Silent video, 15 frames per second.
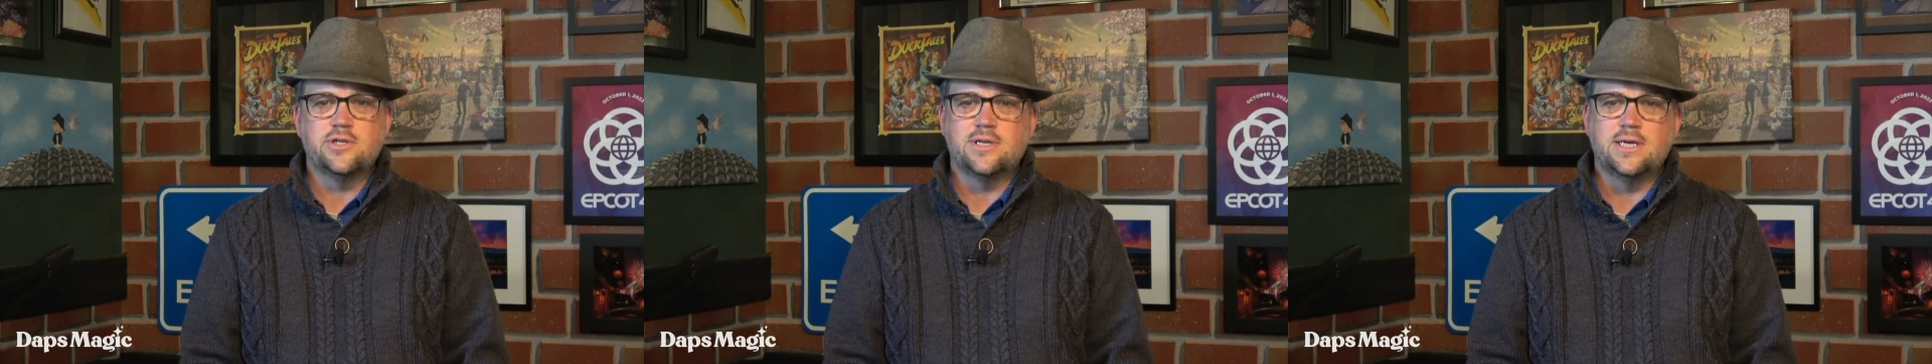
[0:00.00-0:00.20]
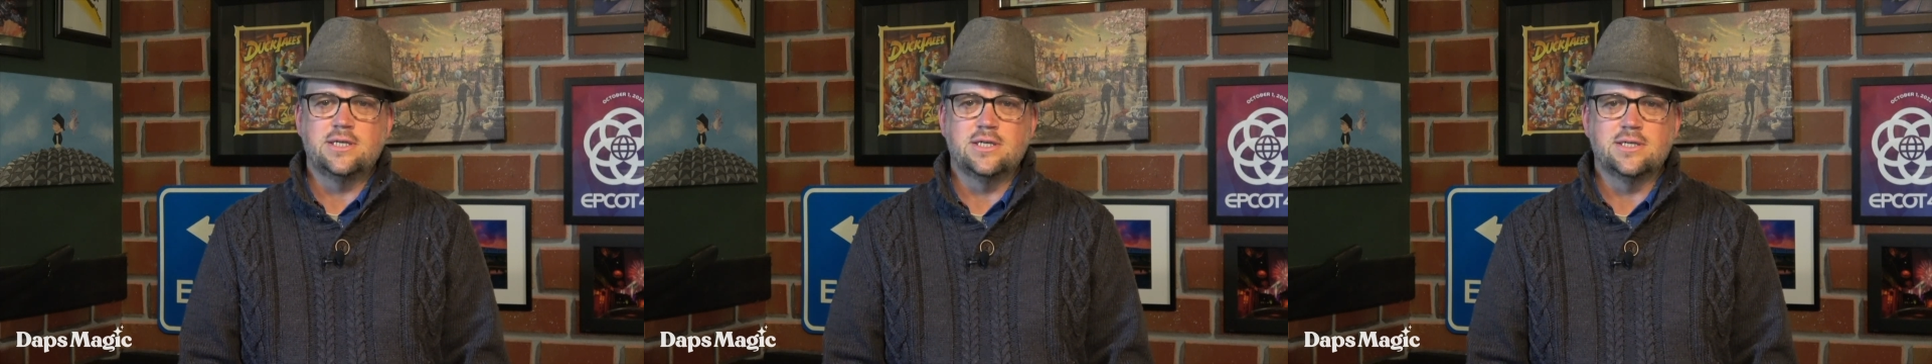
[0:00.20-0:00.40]

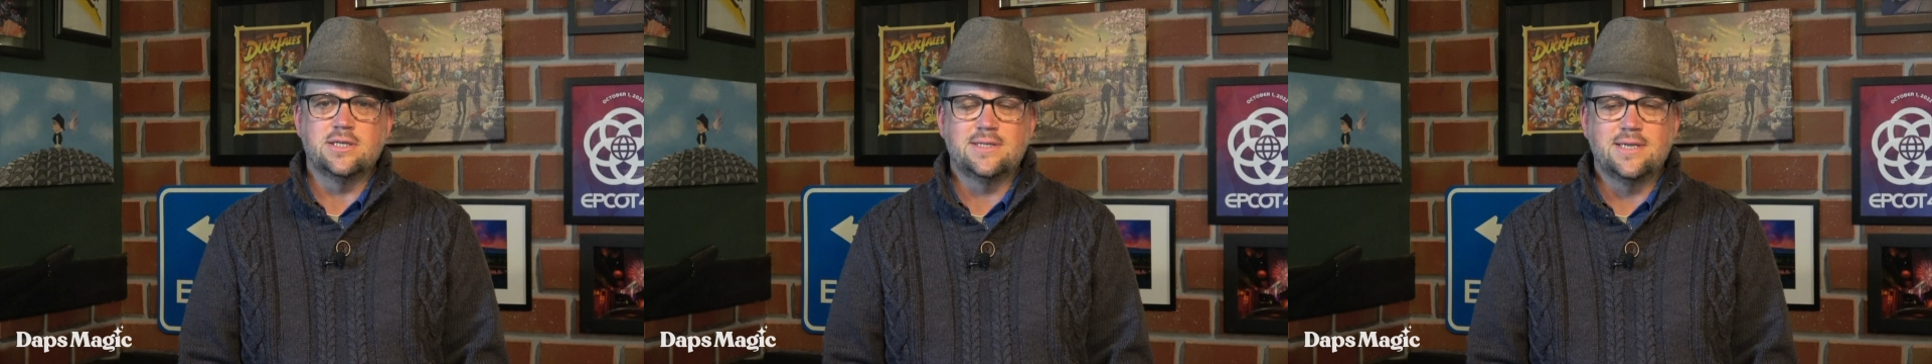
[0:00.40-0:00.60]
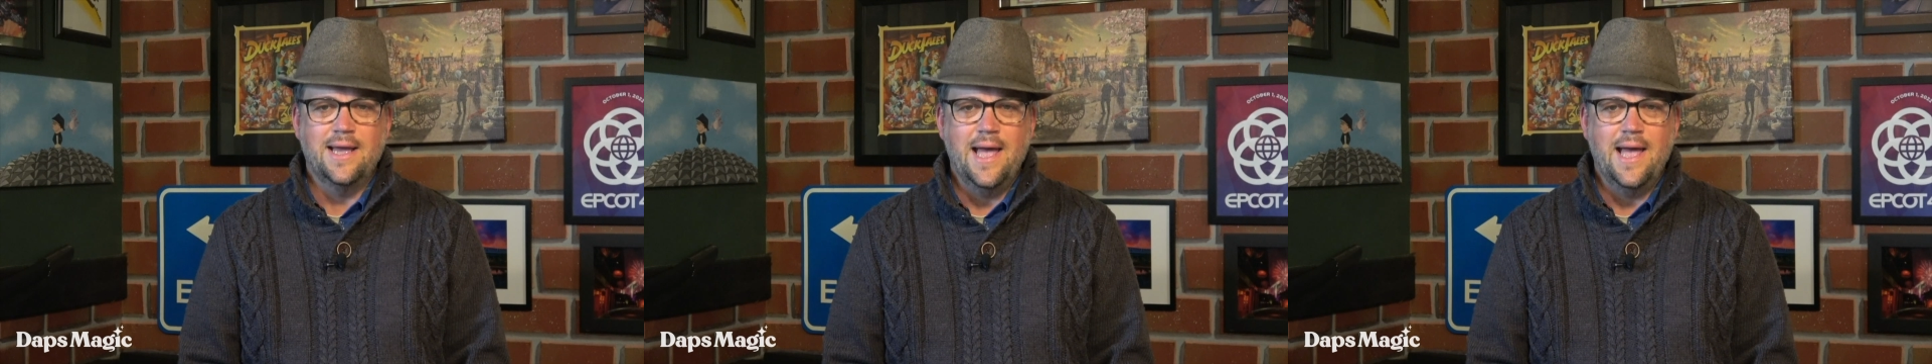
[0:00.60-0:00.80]
or should I
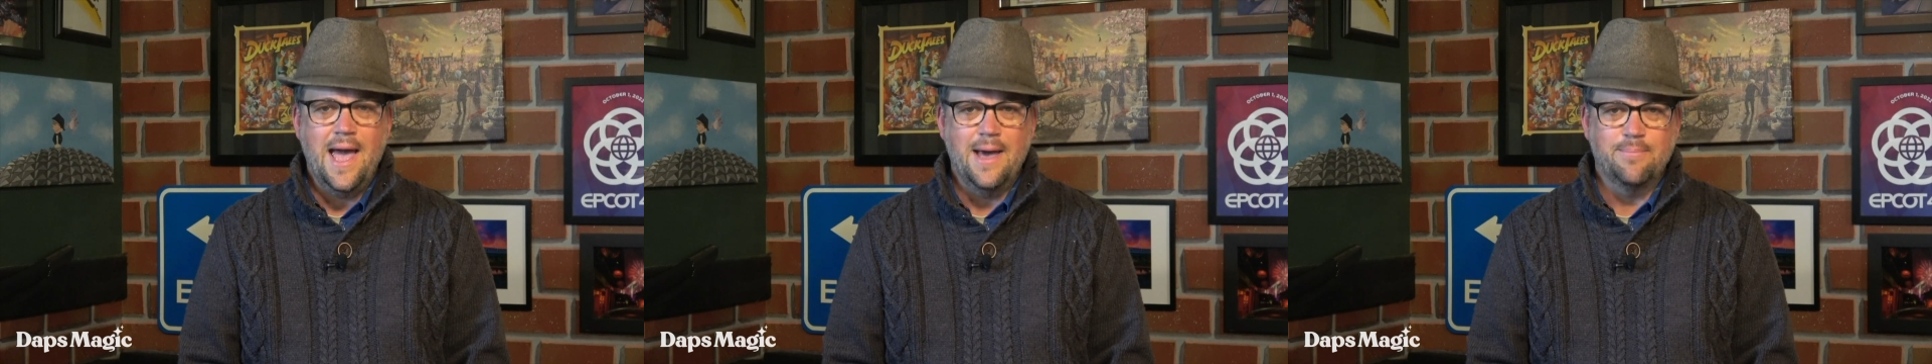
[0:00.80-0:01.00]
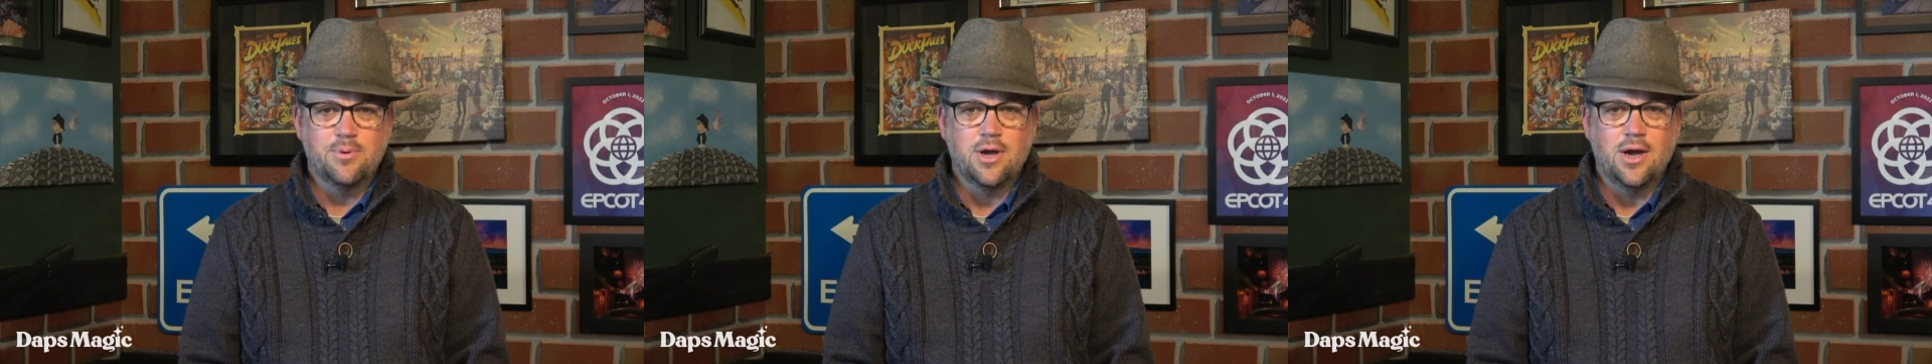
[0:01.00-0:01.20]
just say
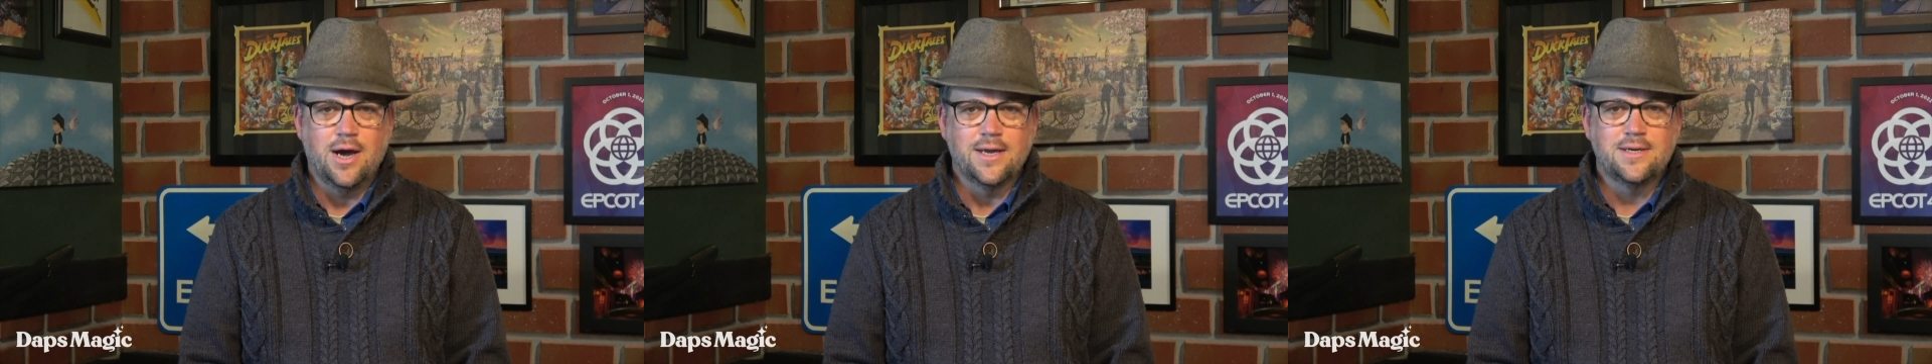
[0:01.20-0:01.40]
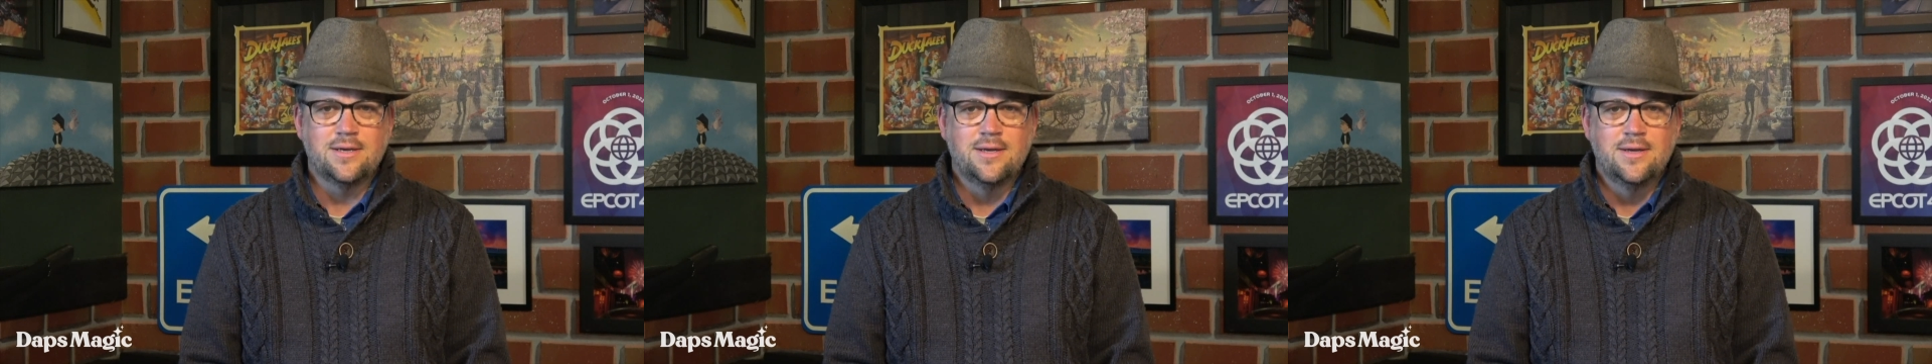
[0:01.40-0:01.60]

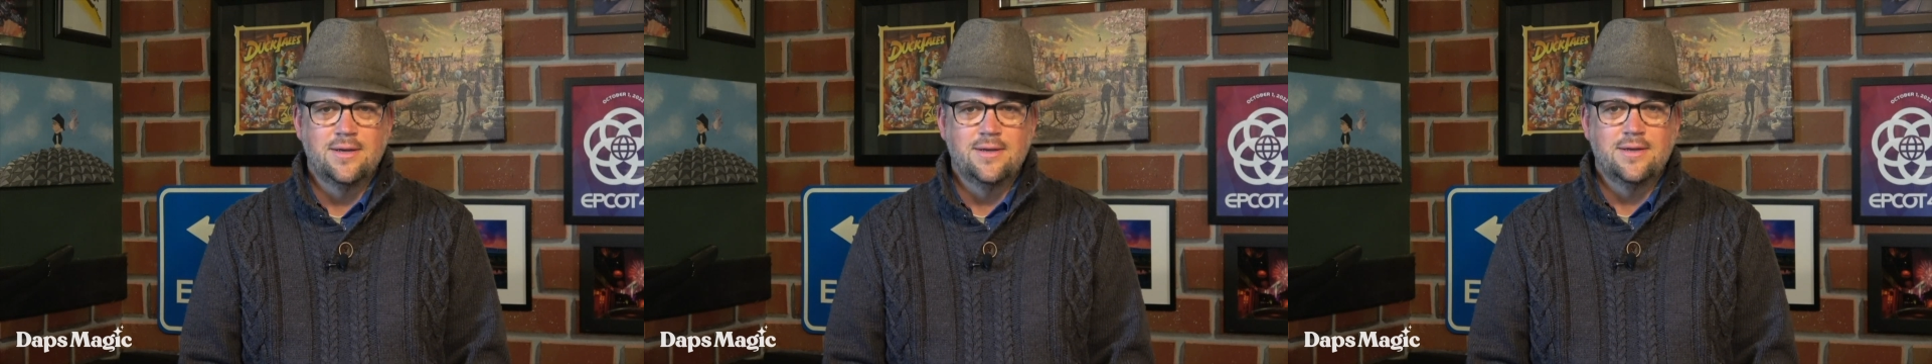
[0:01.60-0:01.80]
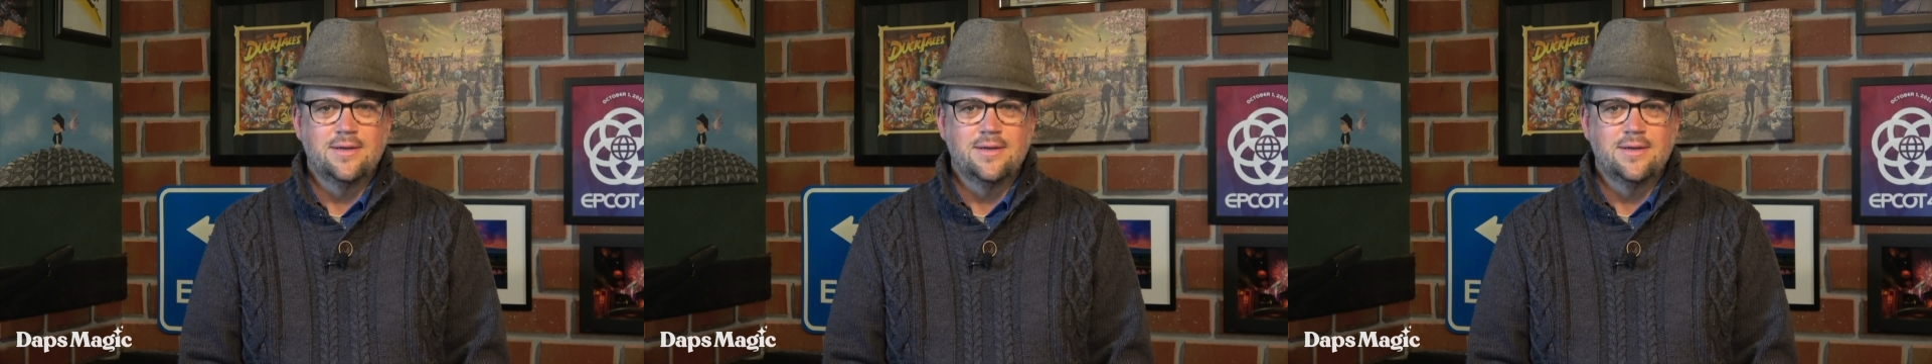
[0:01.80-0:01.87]
Epcot.